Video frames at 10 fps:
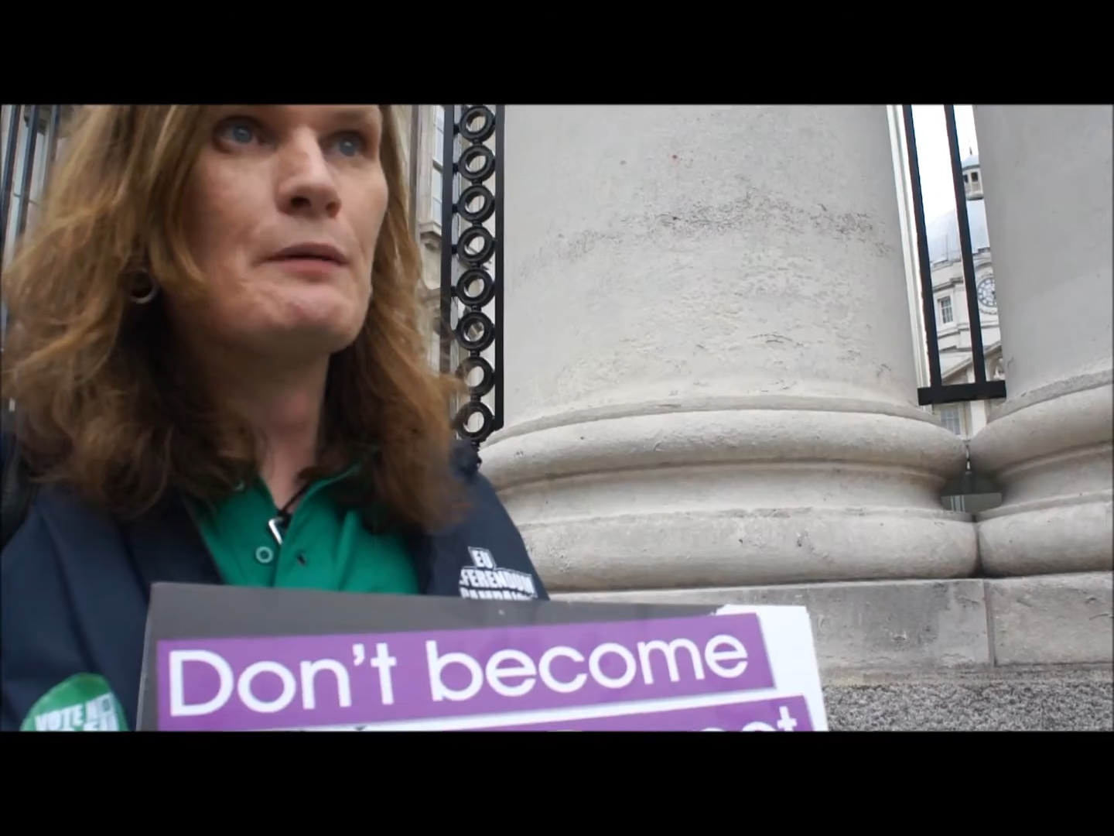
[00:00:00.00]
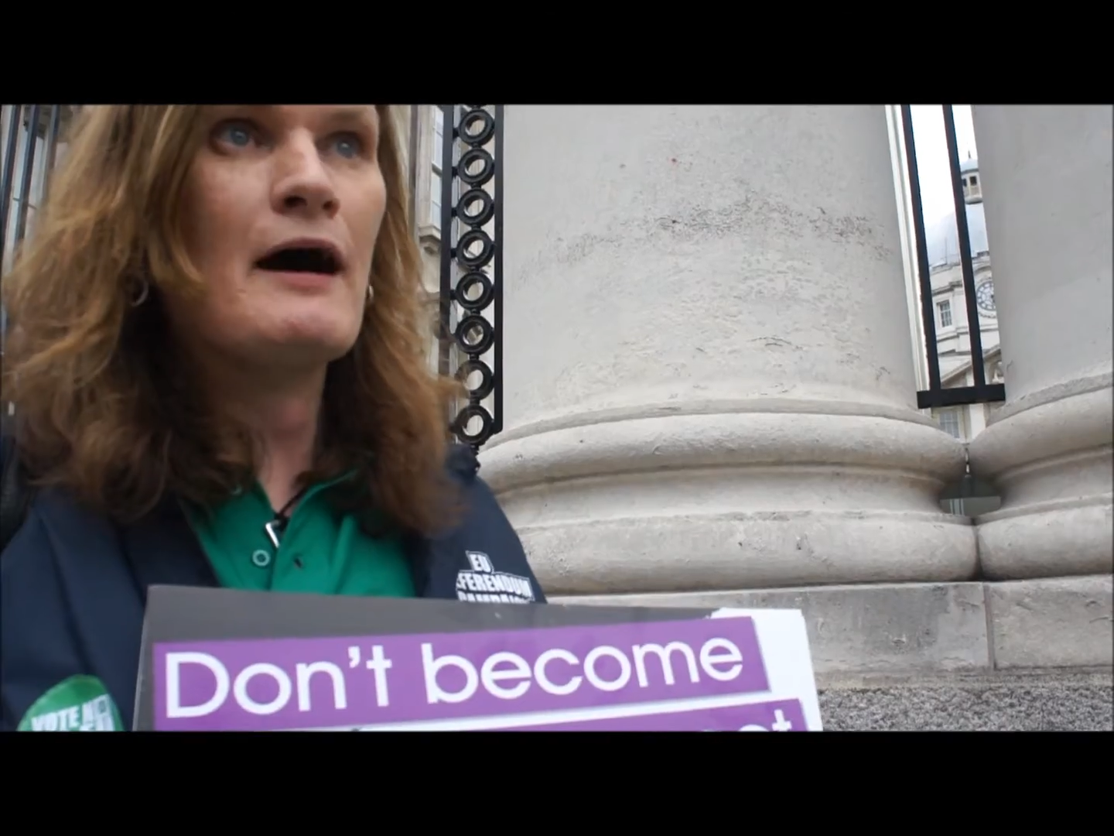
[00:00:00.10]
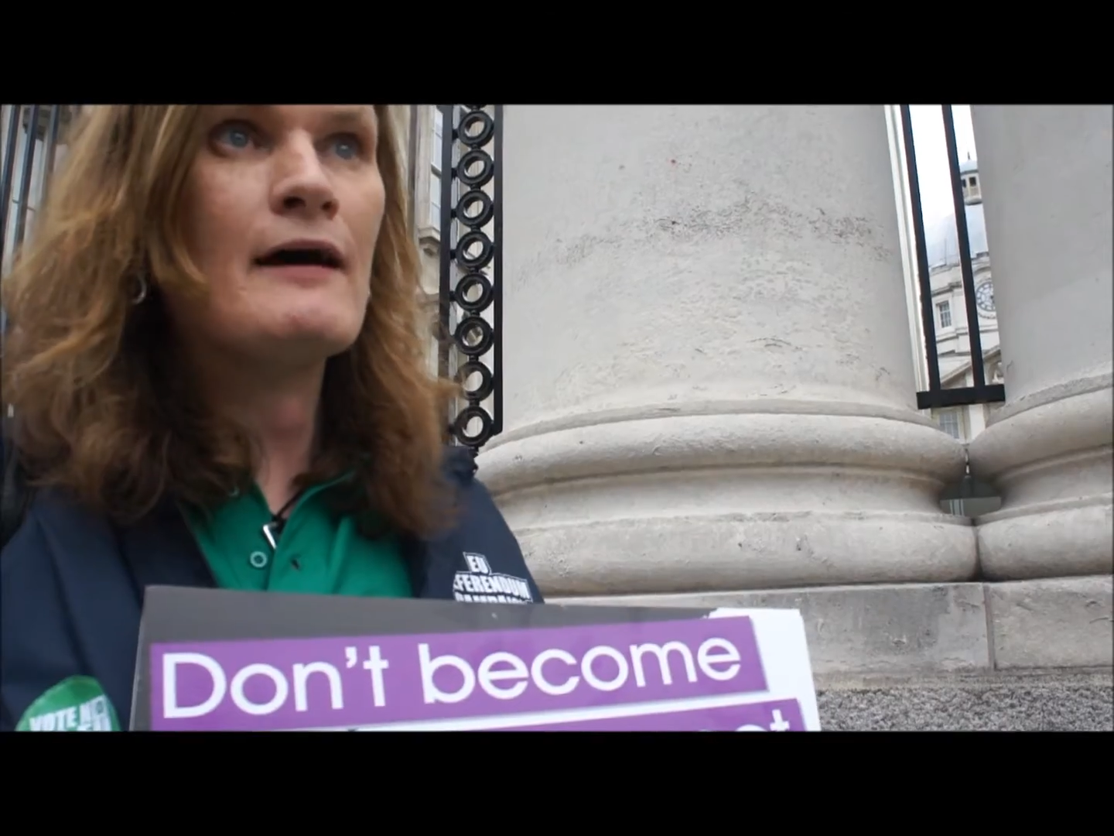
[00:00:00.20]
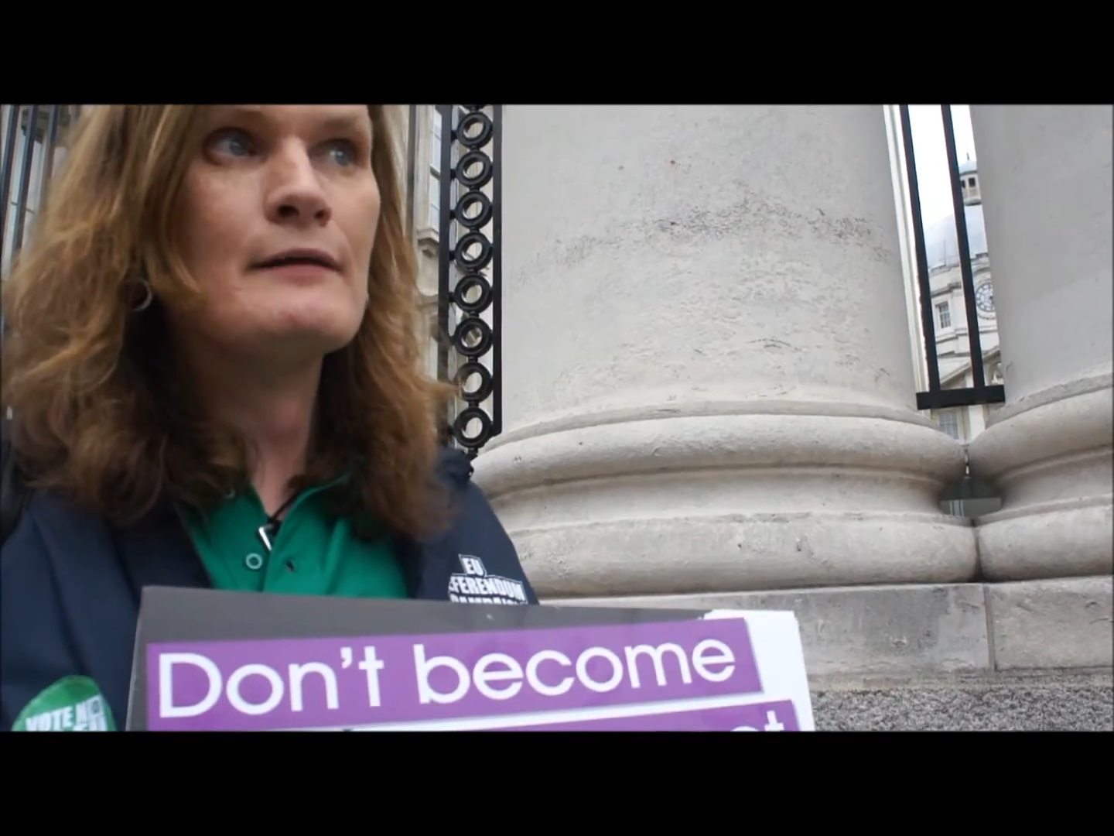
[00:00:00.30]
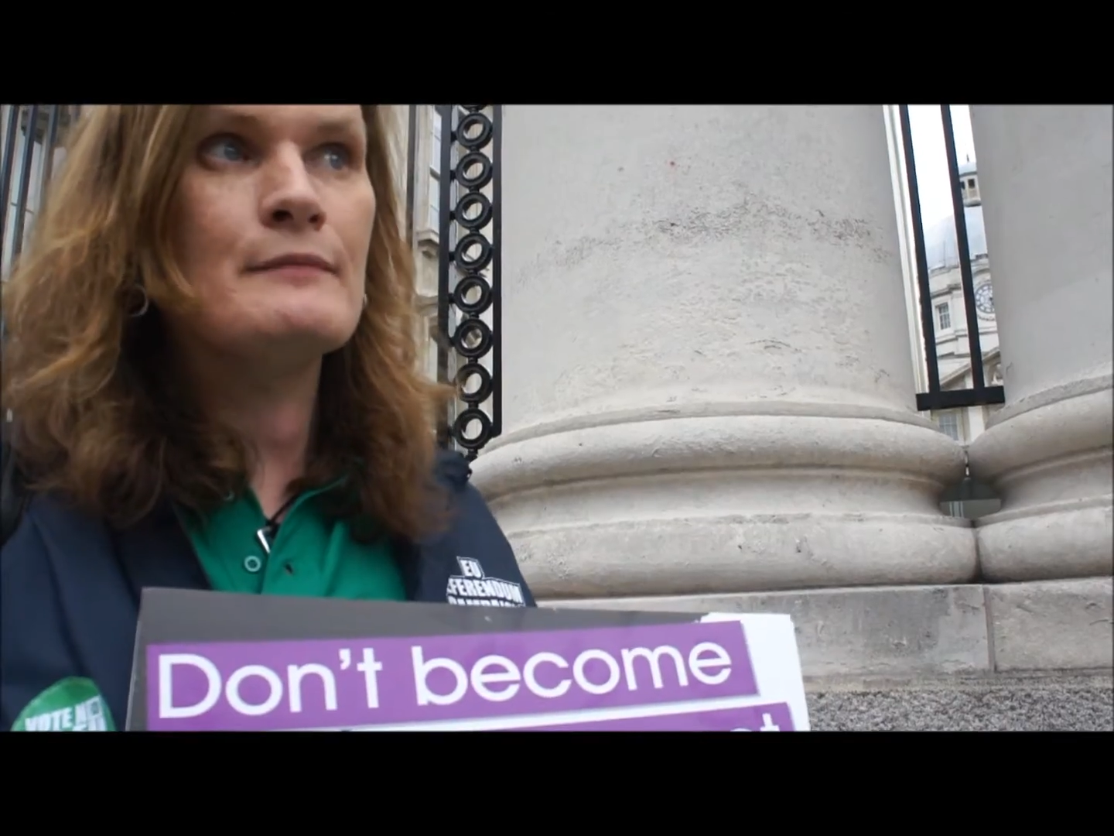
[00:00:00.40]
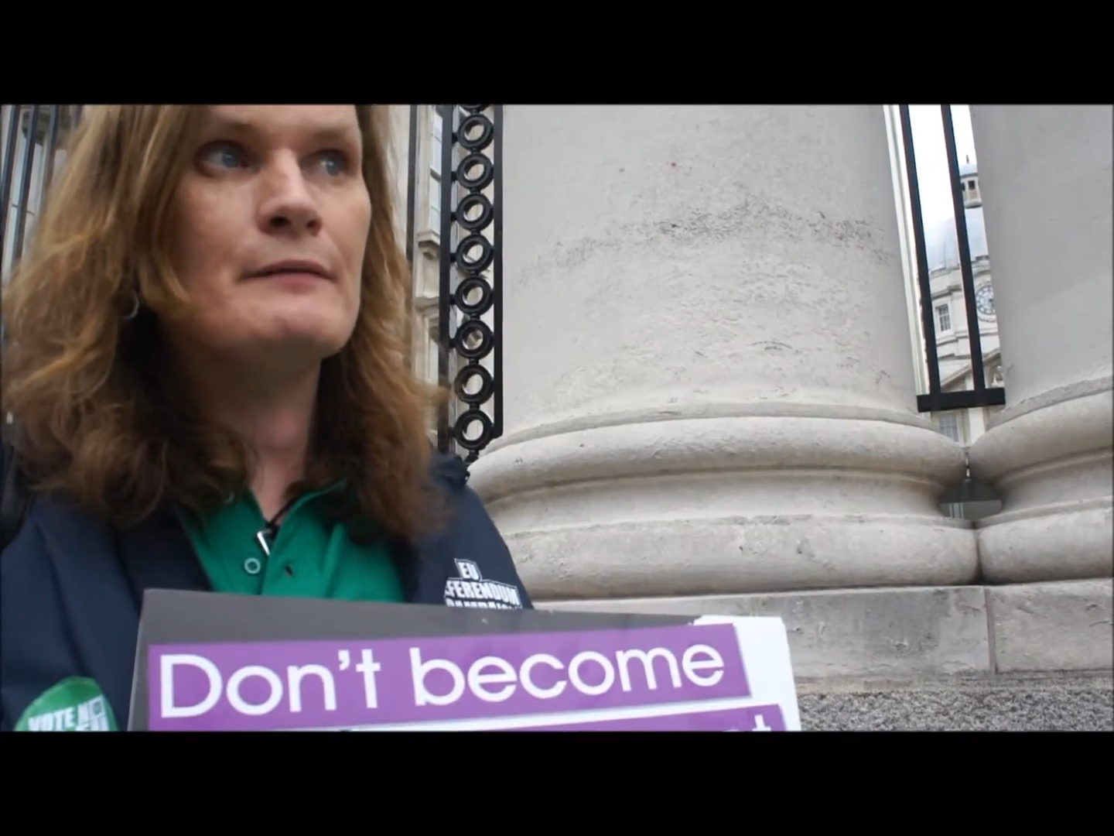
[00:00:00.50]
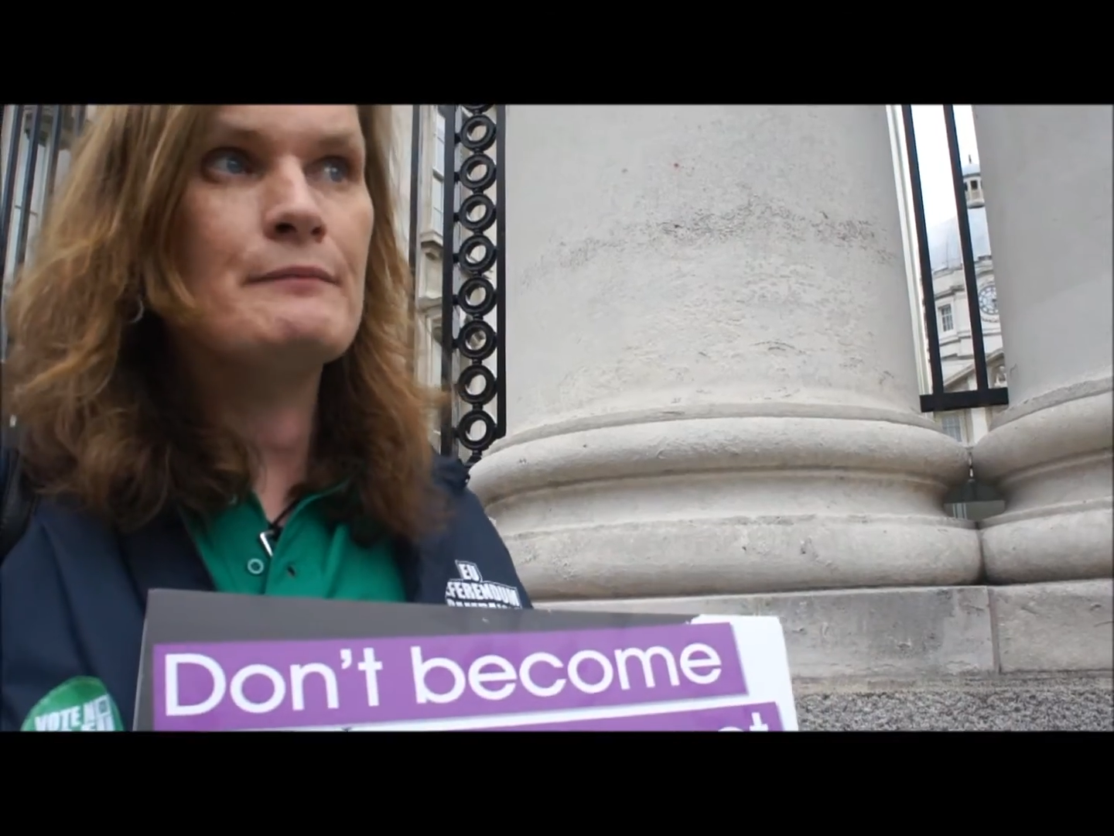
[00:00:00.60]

parliament